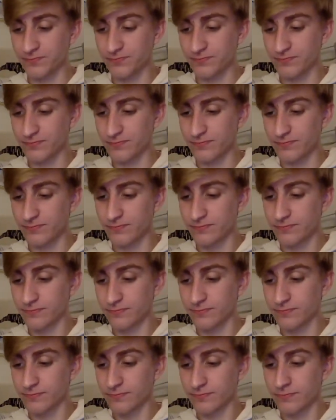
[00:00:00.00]

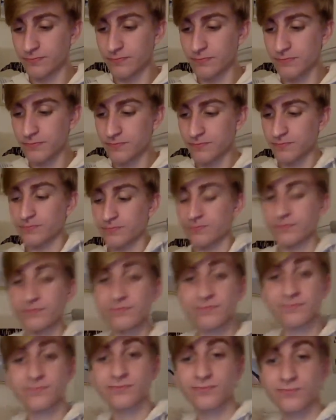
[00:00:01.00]

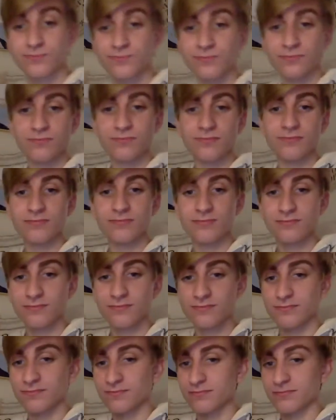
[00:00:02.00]

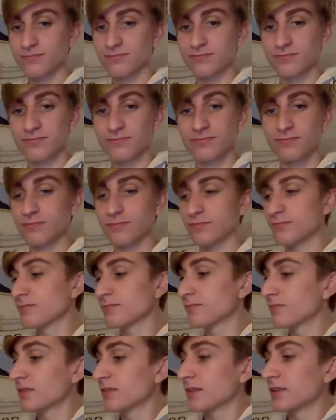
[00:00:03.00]
(no one is talking)